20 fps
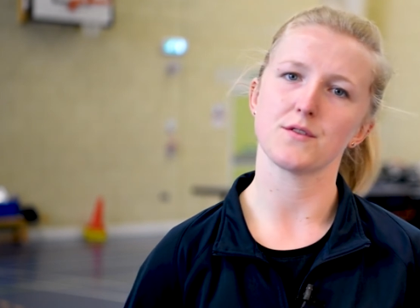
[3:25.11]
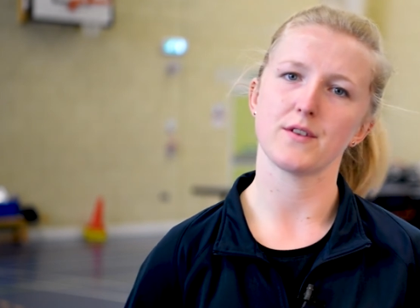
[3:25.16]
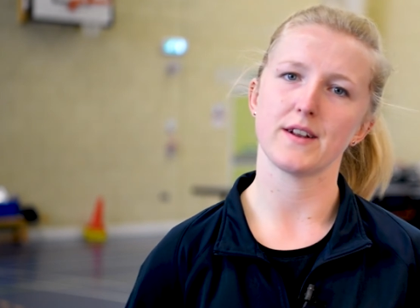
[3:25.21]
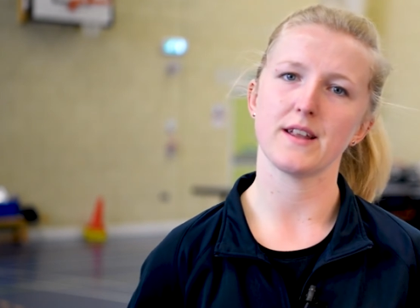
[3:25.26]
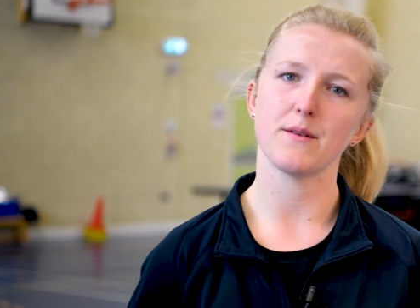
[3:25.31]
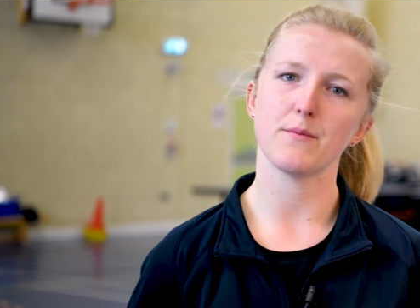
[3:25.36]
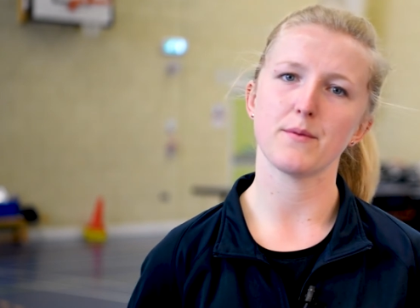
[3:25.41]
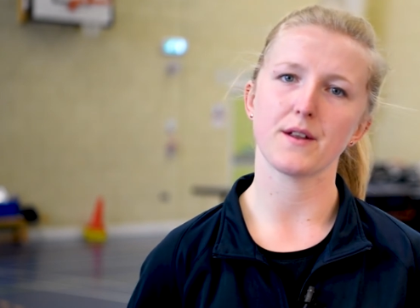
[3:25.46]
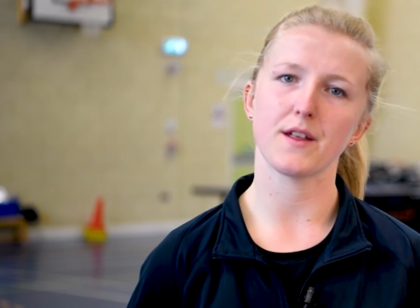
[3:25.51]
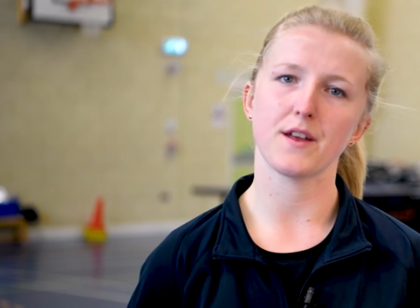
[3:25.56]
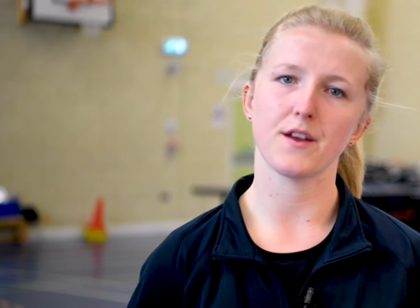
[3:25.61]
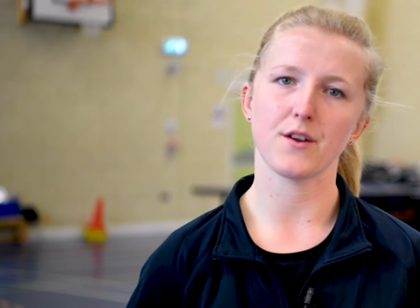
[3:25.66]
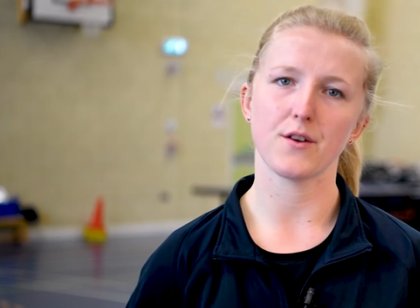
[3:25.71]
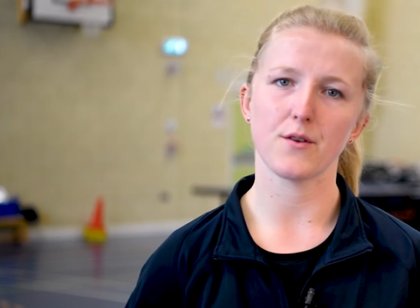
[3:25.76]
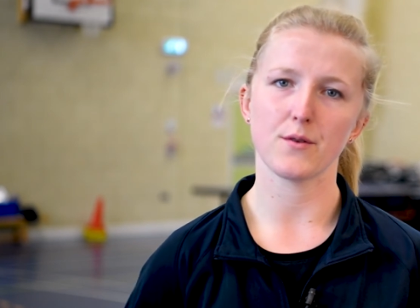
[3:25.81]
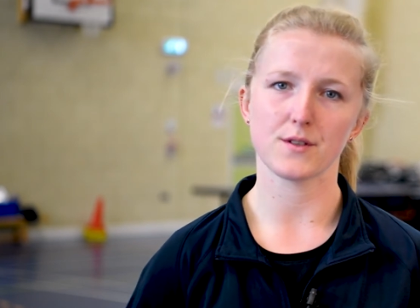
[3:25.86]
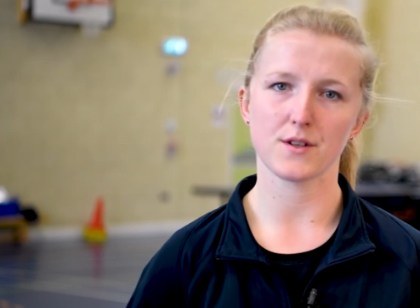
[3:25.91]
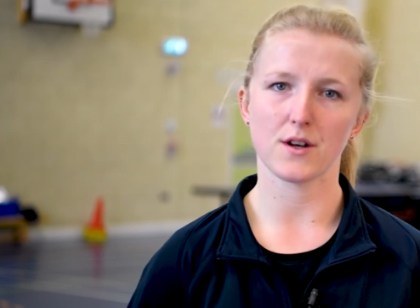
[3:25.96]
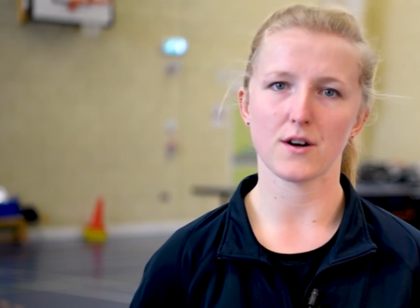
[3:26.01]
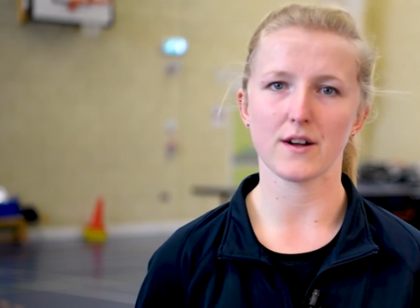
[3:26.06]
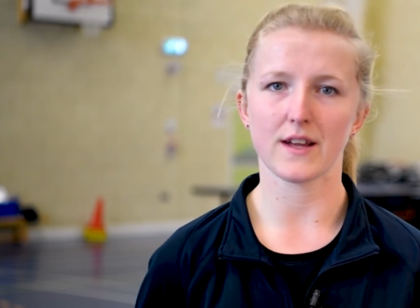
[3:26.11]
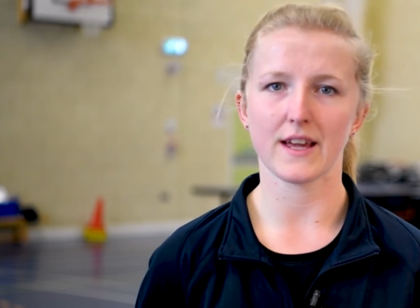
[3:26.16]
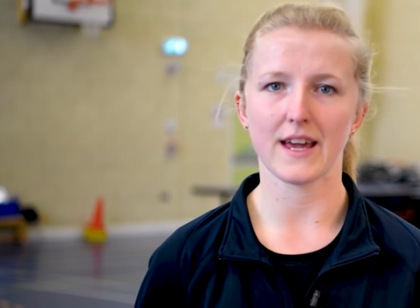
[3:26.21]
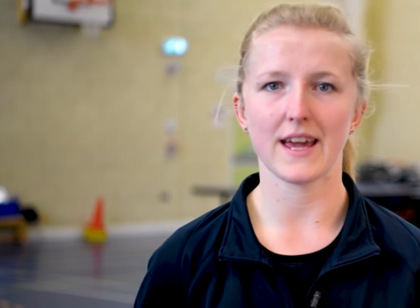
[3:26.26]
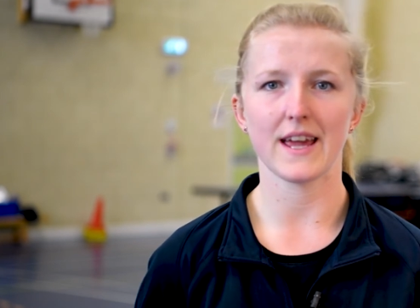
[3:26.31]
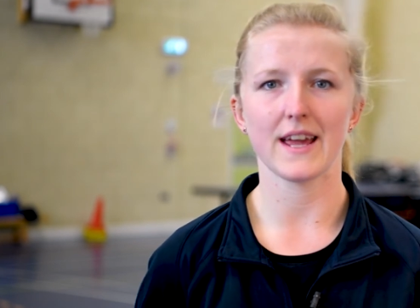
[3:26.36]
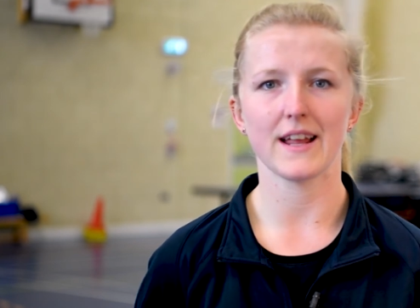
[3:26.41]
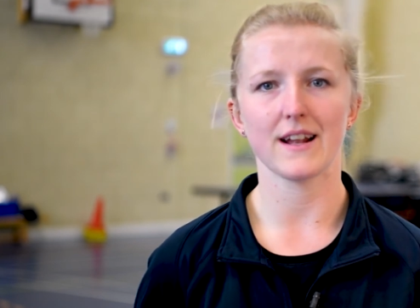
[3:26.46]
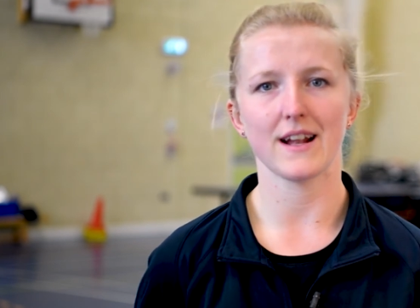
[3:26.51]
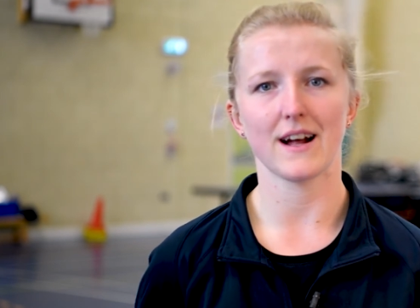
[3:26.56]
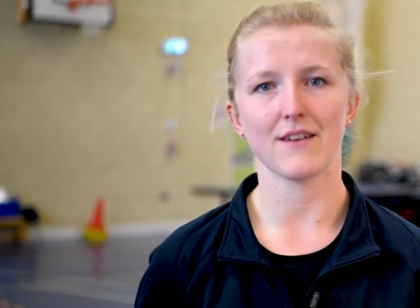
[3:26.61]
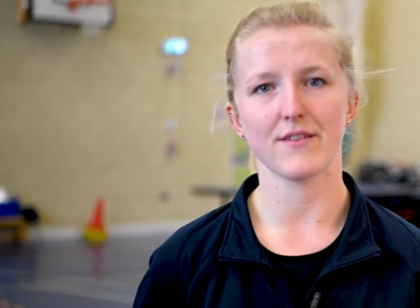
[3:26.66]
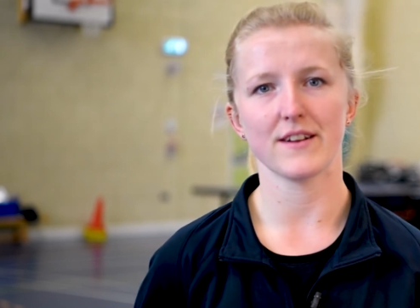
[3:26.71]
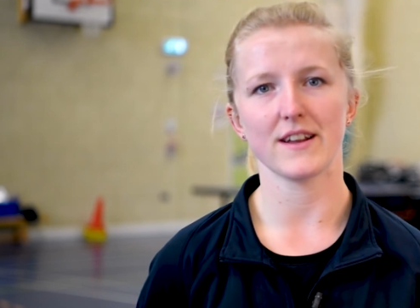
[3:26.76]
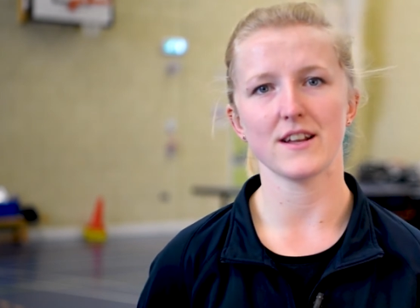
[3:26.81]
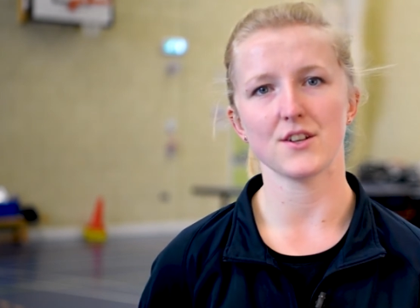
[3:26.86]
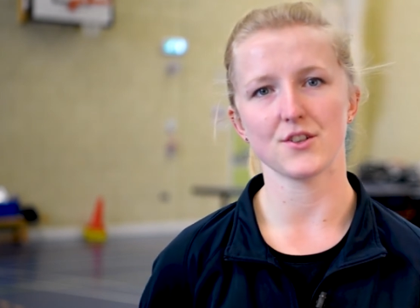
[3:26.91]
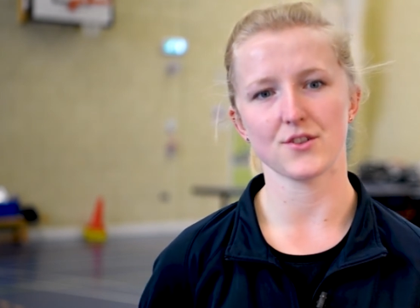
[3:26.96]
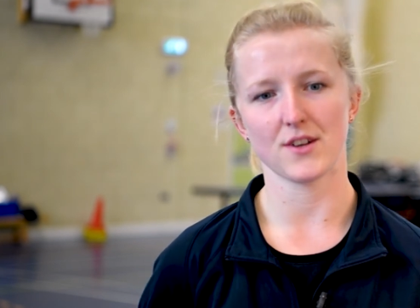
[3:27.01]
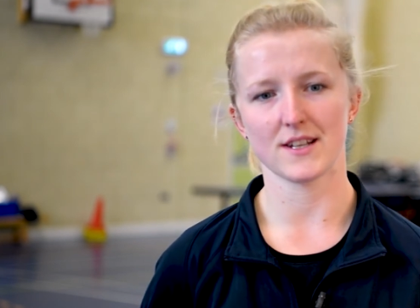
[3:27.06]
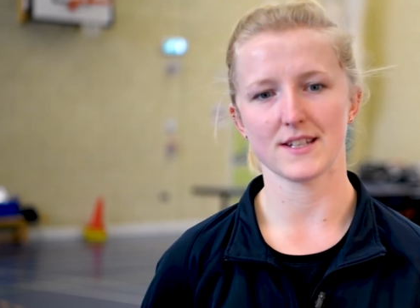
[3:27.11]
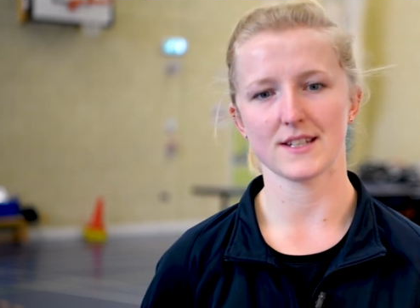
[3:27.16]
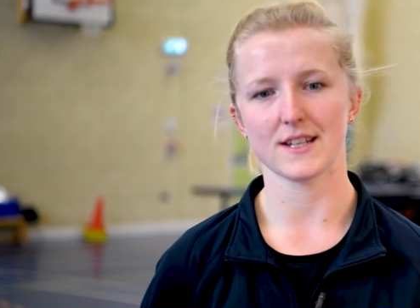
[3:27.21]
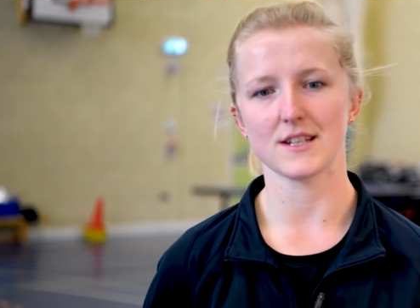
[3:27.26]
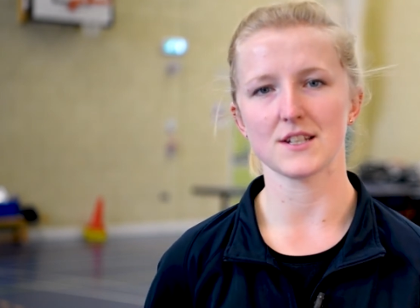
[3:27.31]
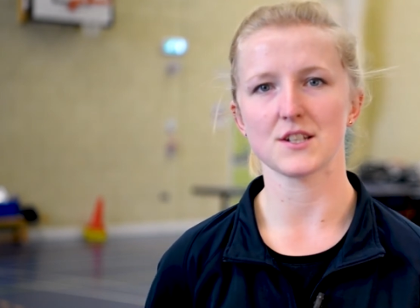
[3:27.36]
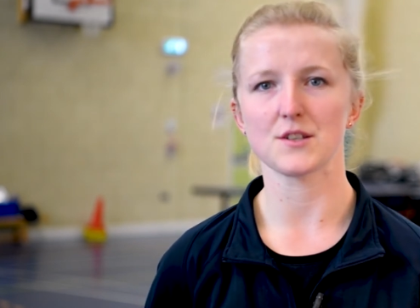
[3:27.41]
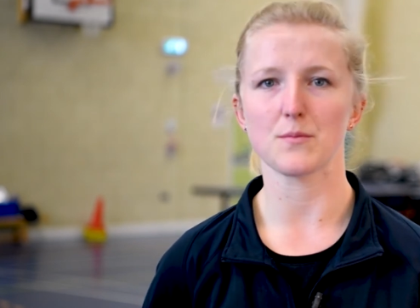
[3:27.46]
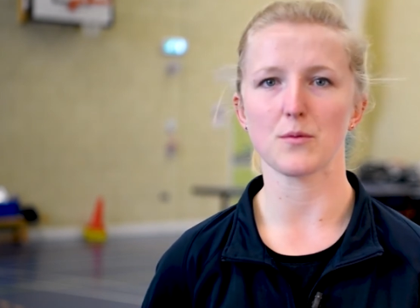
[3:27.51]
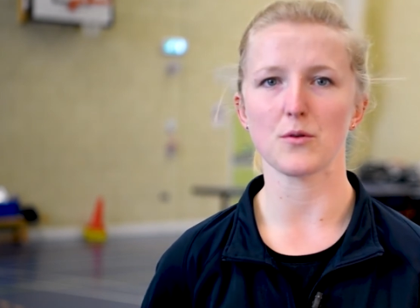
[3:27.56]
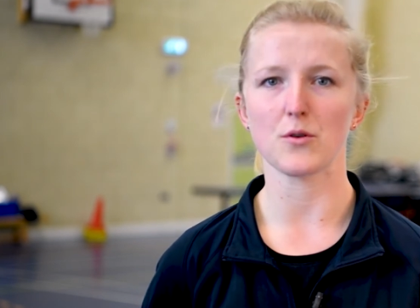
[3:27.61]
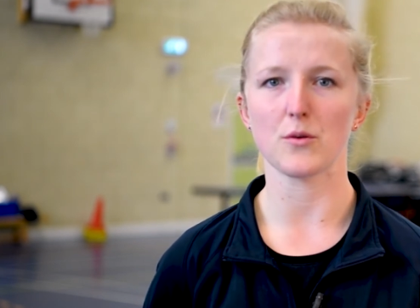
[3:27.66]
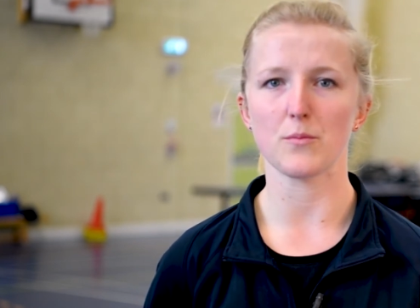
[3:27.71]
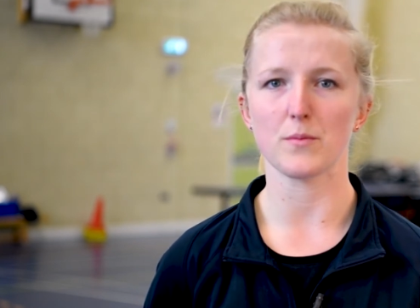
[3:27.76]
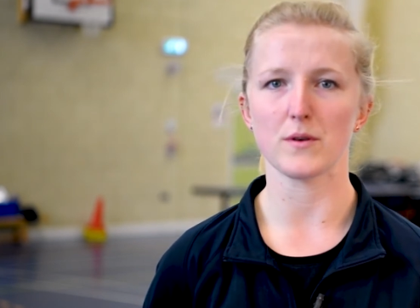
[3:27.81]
for anybody who's got a keen and avid interest in sport,